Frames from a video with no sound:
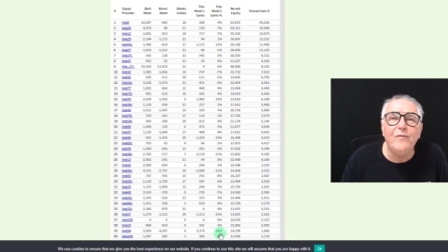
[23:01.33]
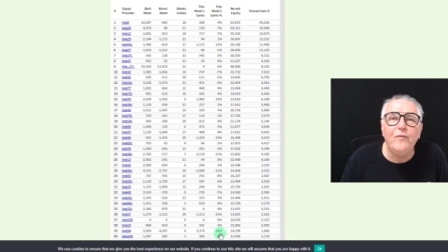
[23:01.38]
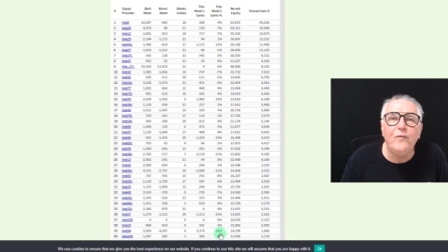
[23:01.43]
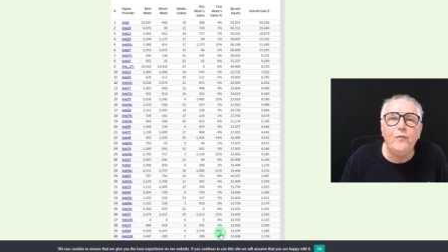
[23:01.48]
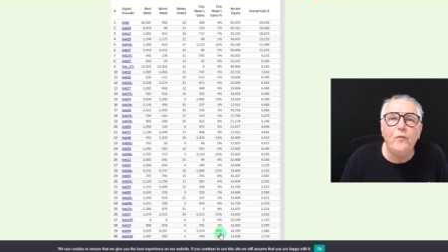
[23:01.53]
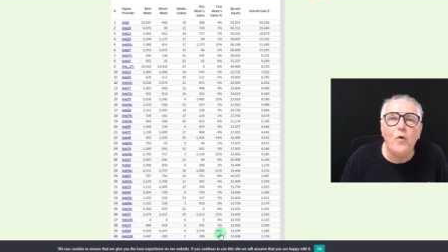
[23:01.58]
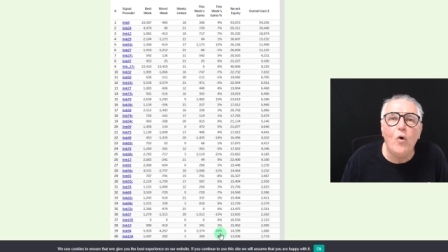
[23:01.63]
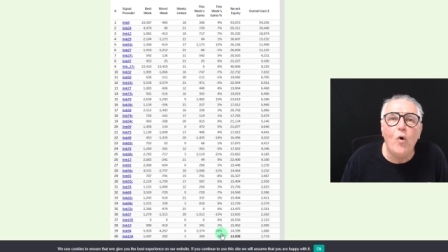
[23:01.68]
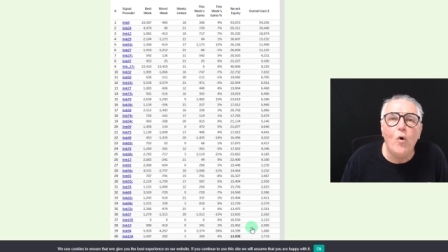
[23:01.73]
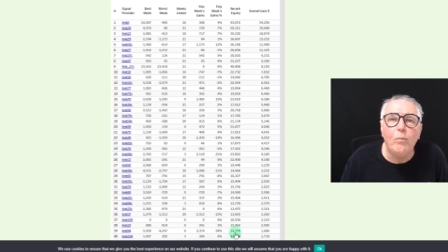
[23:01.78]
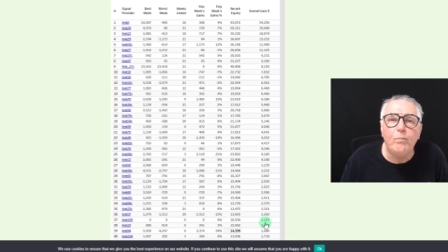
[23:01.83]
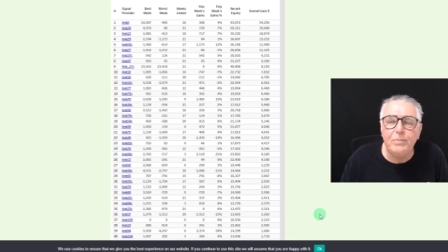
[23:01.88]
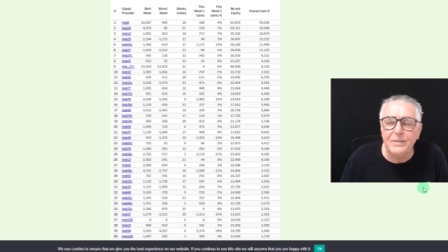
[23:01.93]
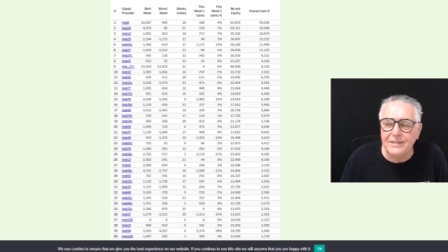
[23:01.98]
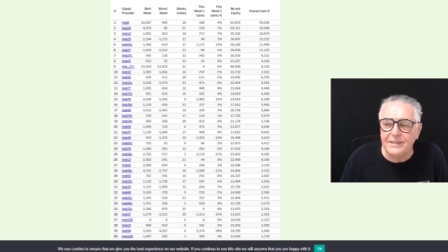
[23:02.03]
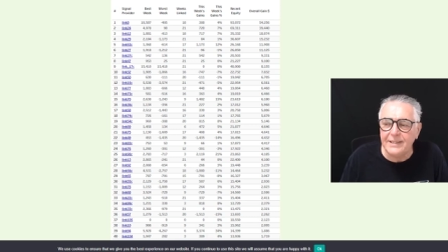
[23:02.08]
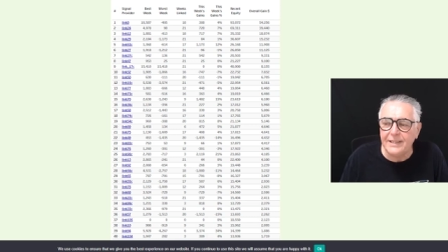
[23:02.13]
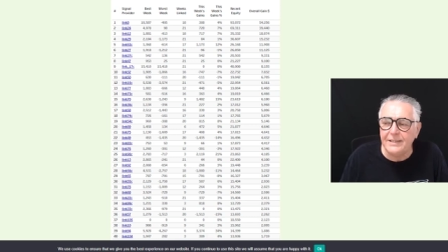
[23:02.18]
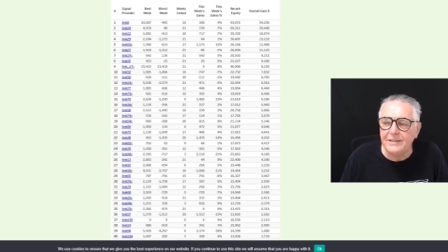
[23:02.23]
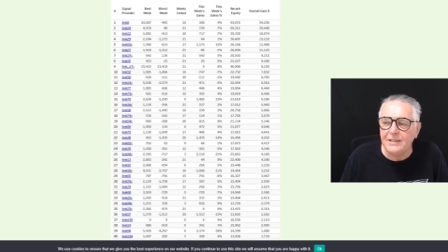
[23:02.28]

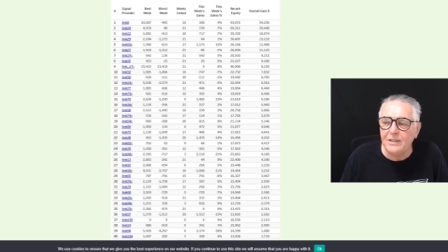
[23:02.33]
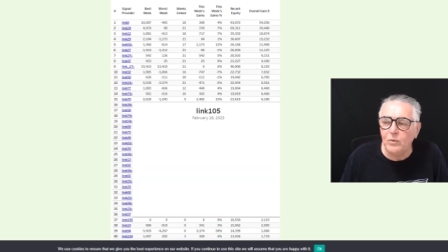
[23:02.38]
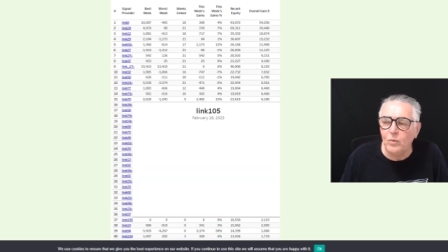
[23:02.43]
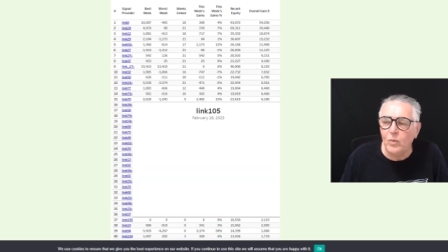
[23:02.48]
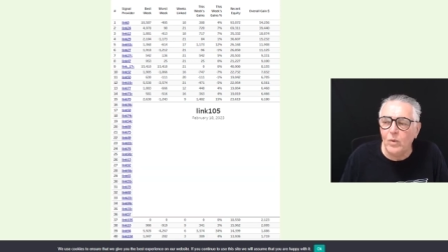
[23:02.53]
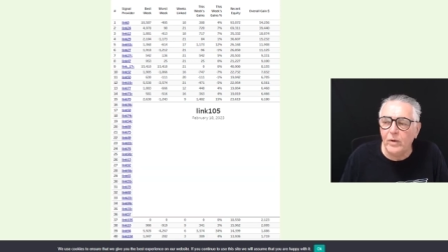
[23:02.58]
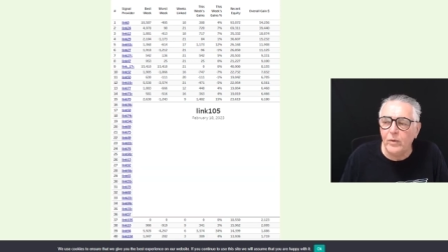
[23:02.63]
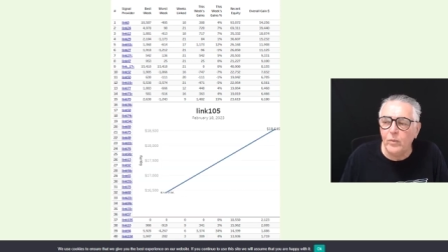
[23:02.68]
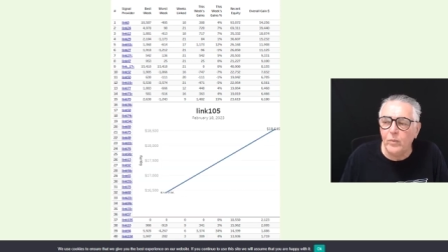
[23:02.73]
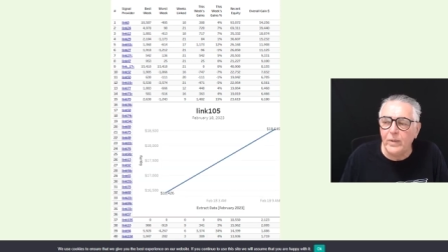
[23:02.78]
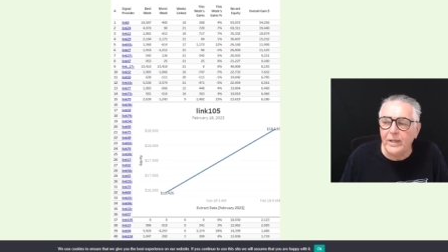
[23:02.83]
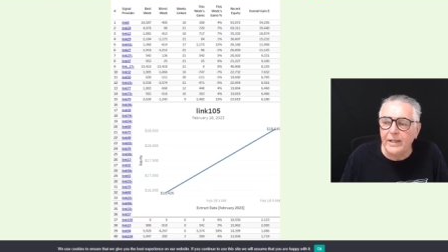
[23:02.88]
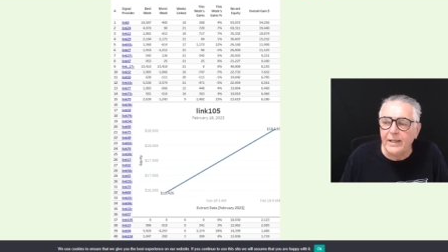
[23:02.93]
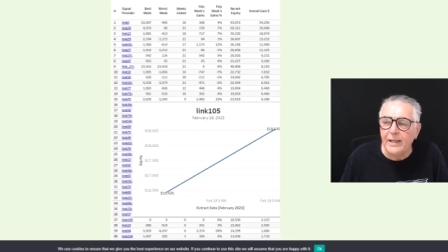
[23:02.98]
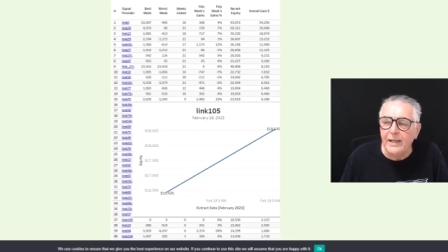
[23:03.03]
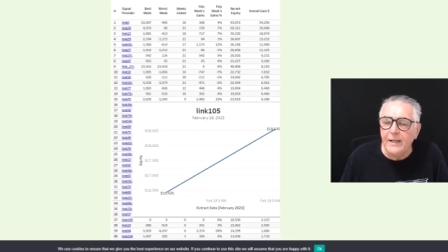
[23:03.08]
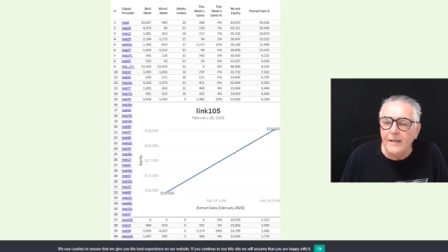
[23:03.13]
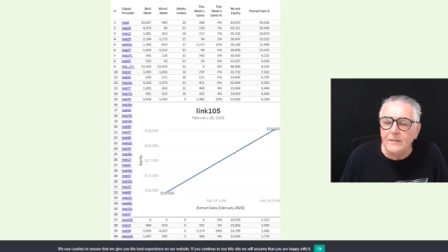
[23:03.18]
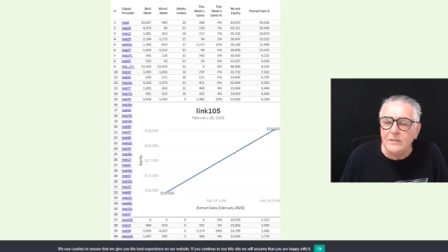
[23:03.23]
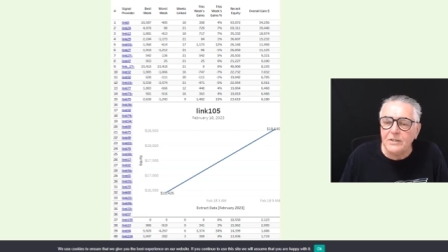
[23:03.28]
4% in one week.
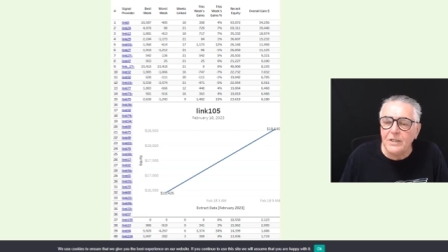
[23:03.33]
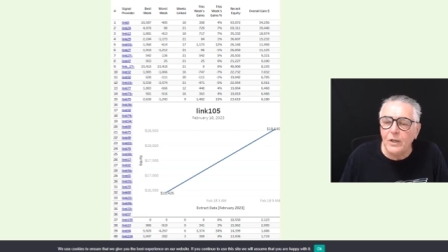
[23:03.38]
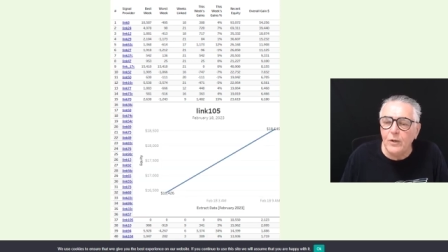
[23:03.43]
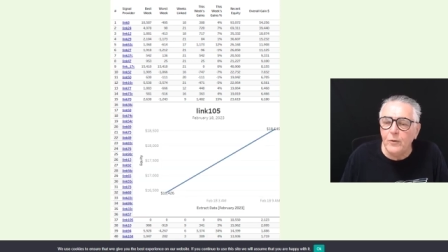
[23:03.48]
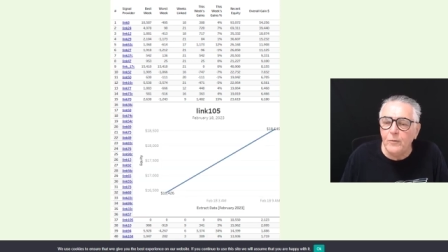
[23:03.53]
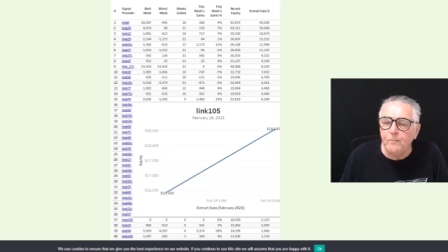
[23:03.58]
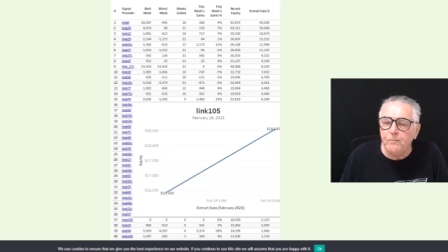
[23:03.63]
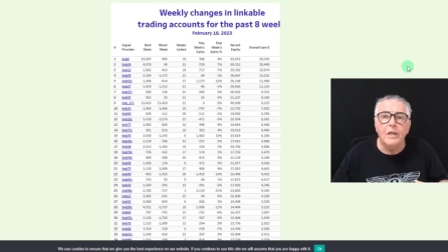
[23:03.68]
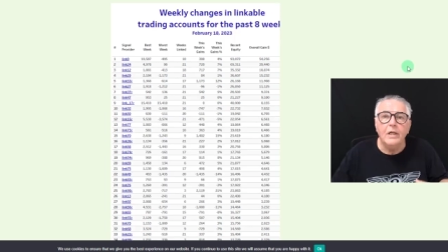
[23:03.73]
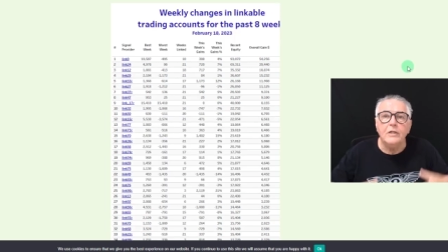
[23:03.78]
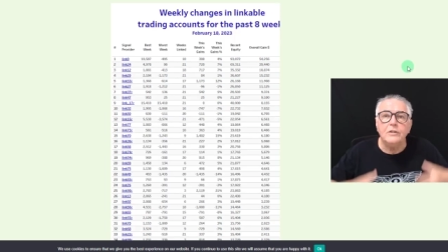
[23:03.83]
So,